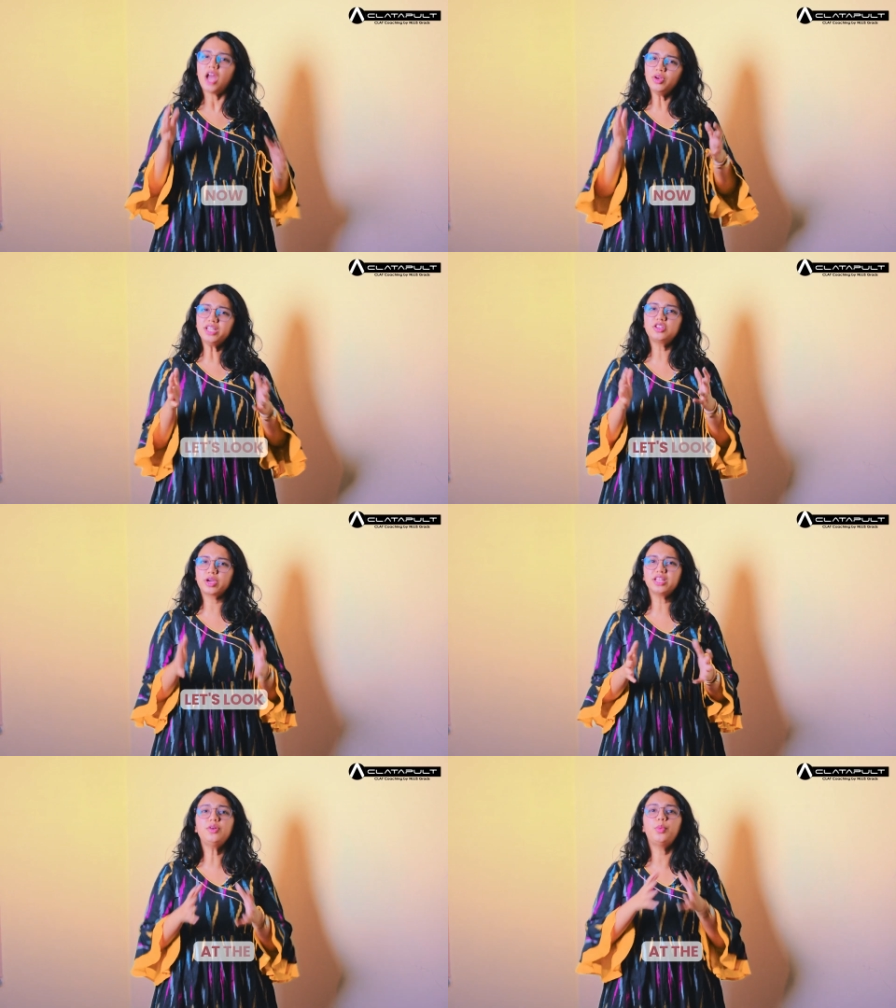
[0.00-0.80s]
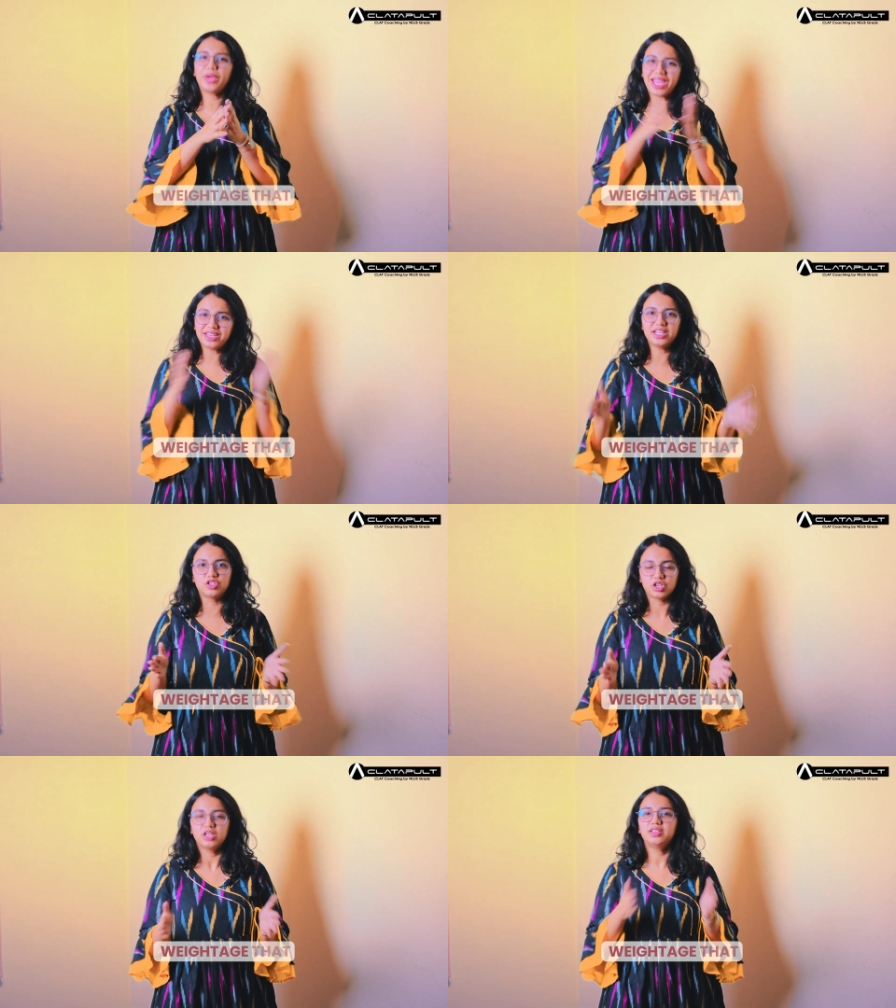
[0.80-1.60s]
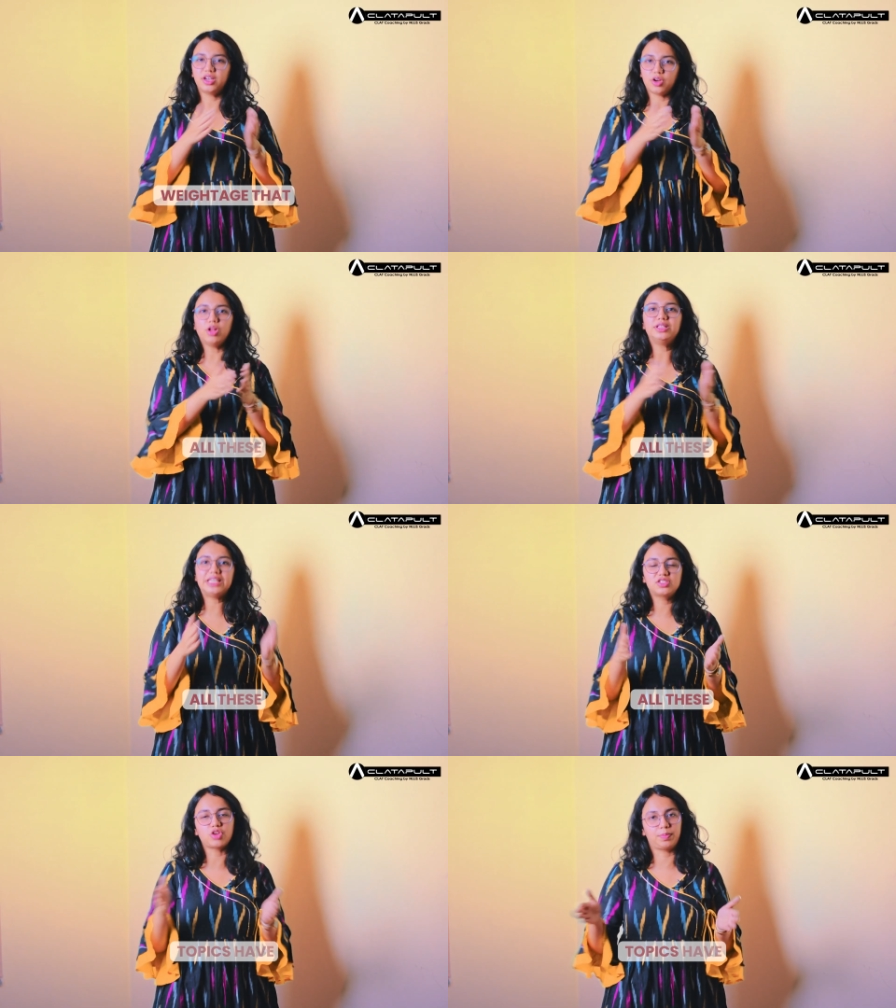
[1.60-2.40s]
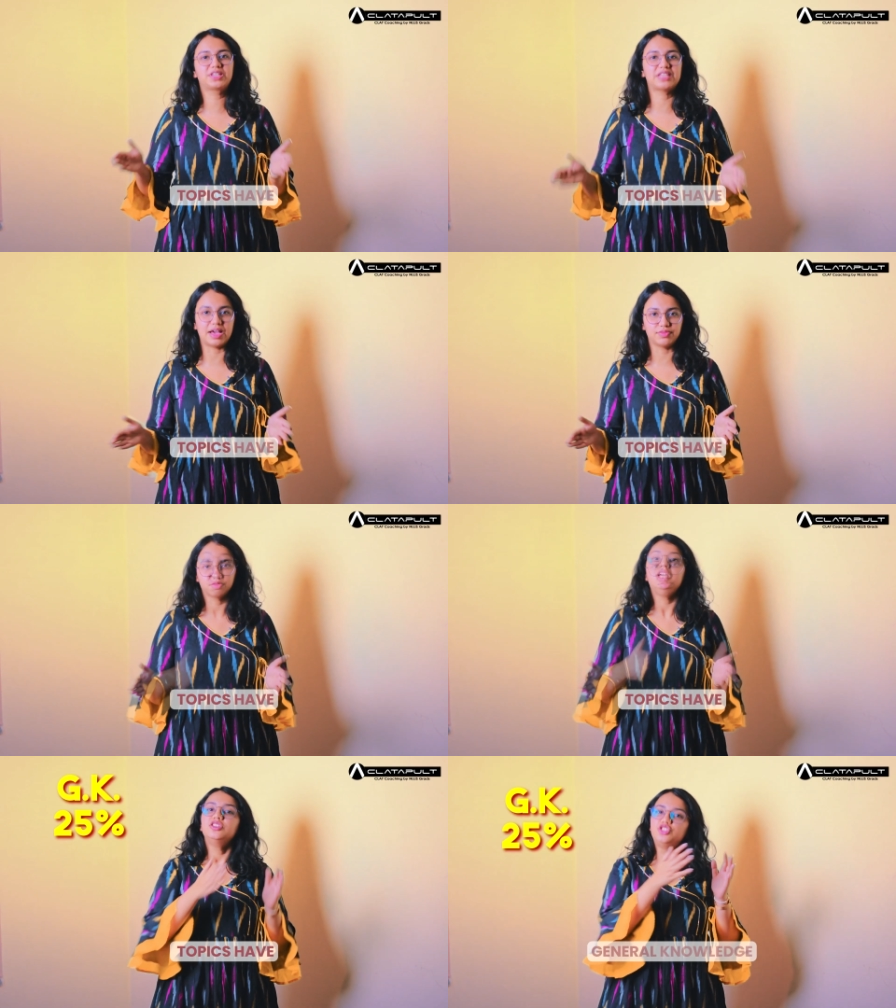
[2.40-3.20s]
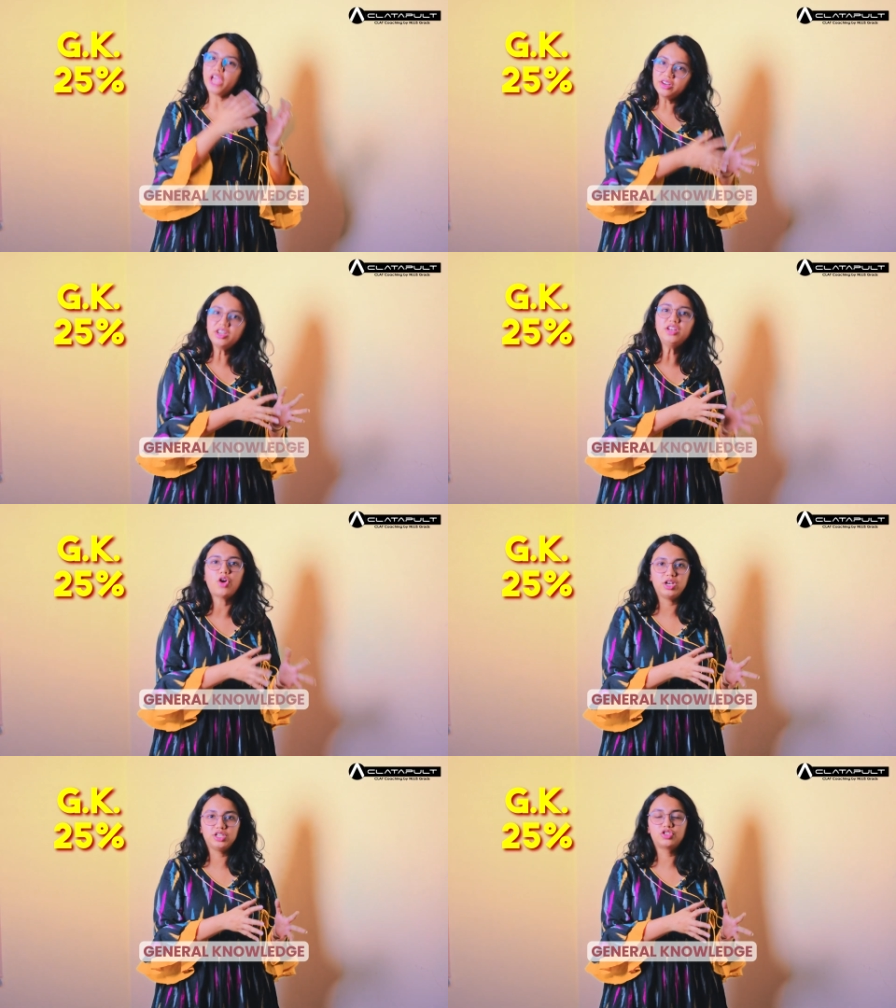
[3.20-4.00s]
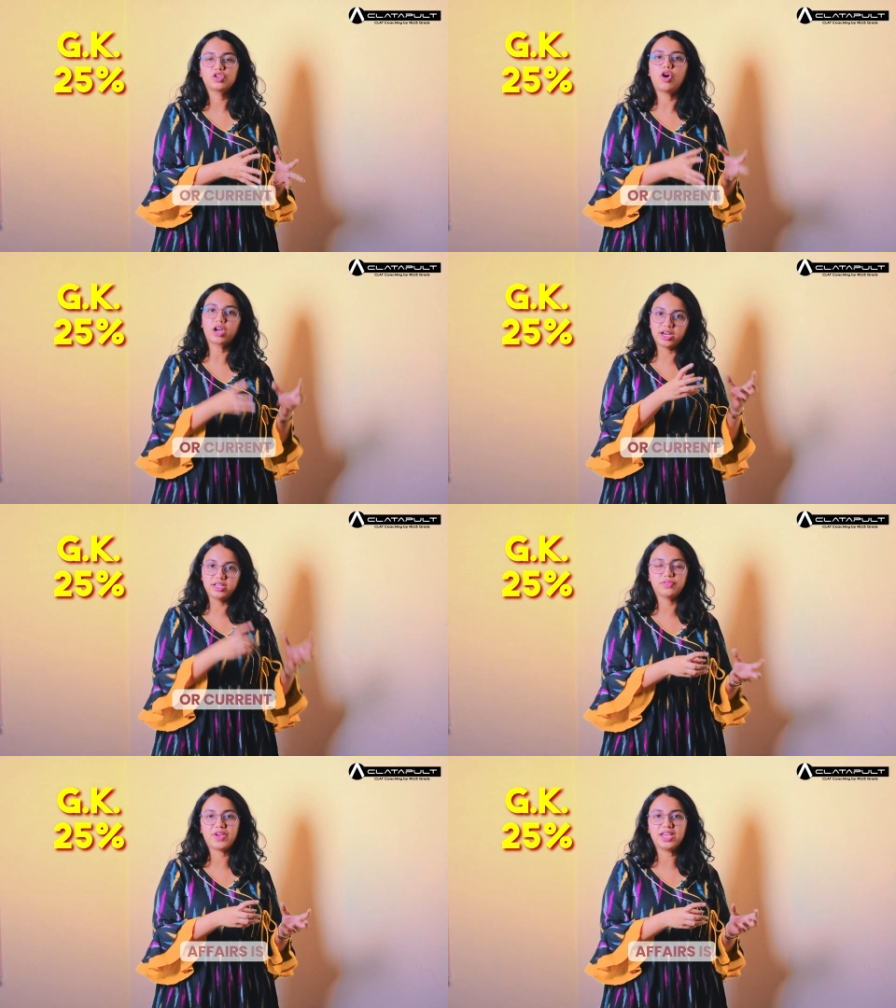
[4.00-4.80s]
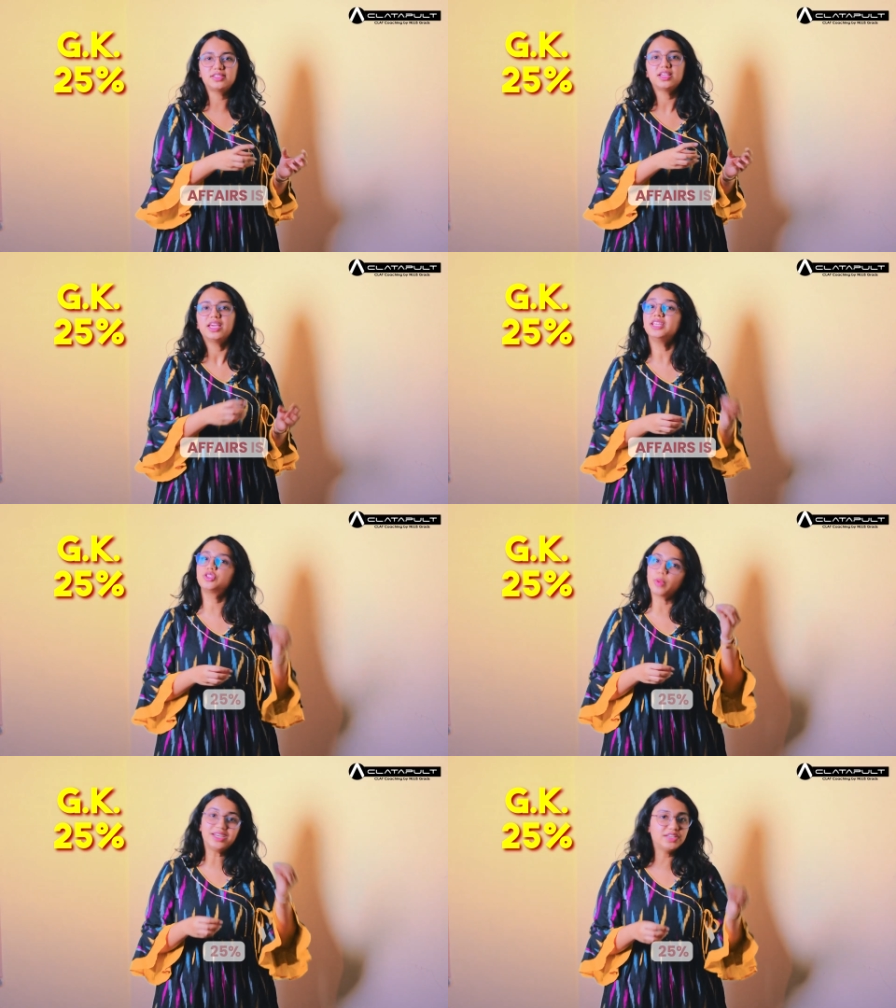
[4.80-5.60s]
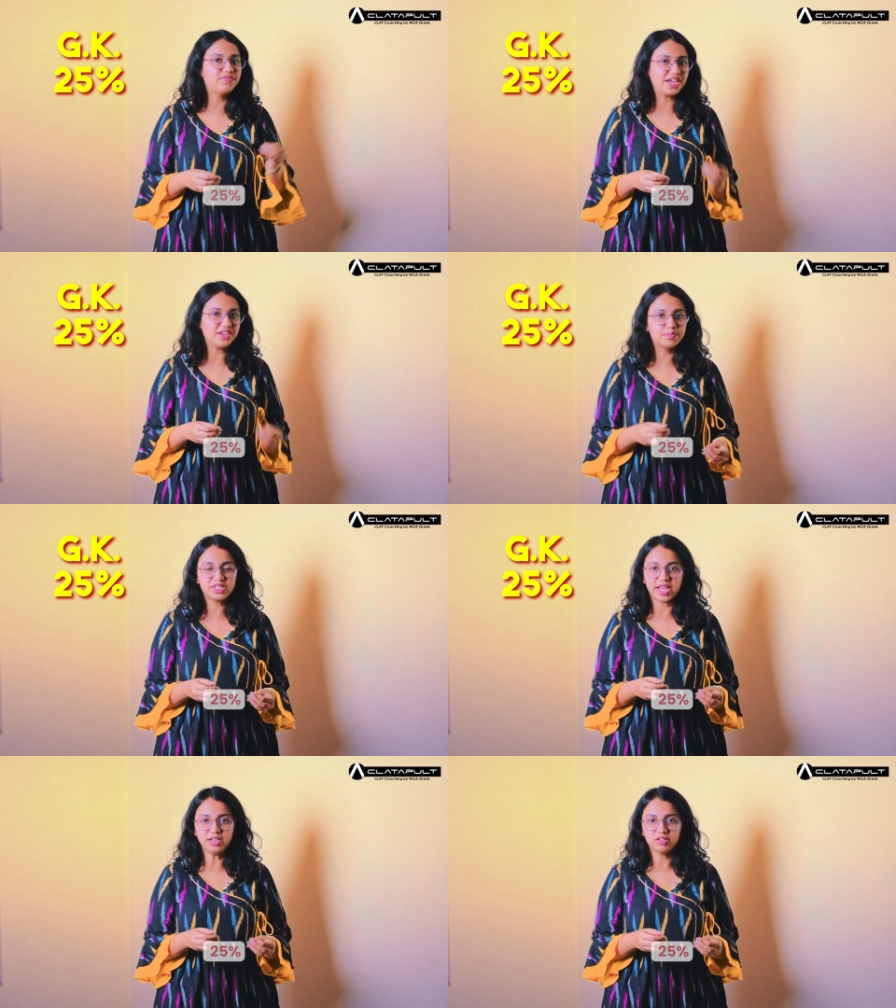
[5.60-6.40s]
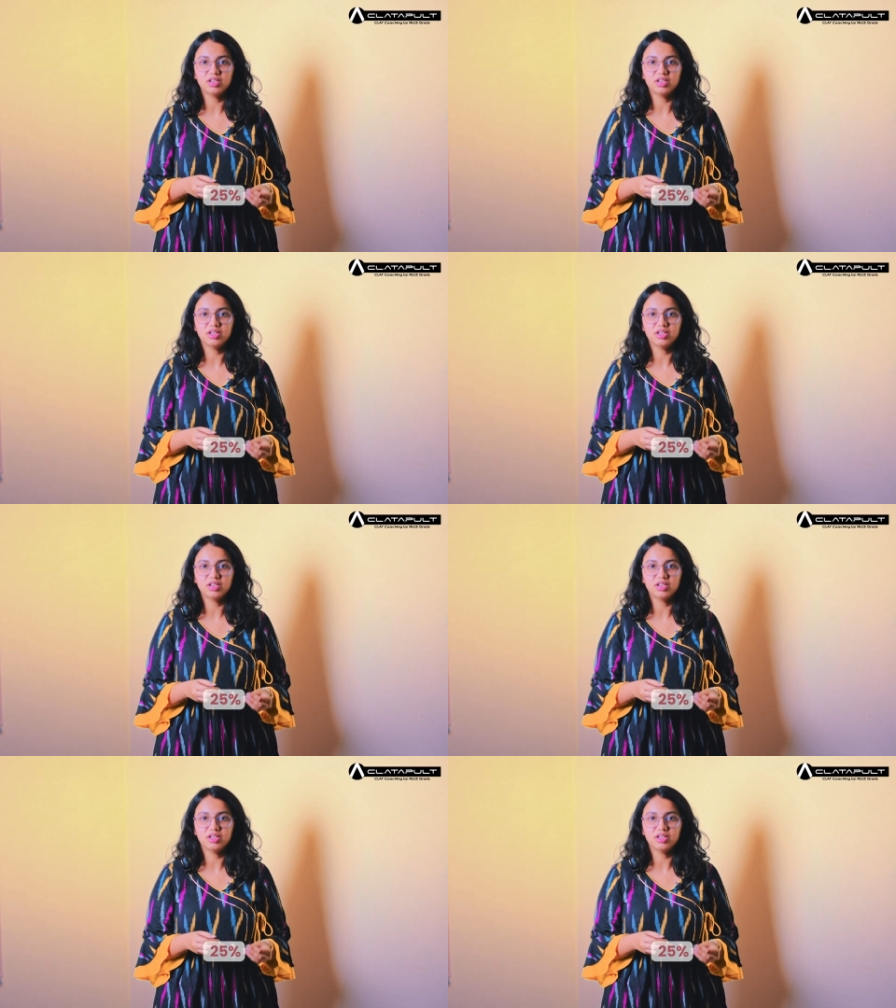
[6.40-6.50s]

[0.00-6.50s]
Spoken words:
let's look at the weightage that all these topics have. General knowledge or current affairs is 25%.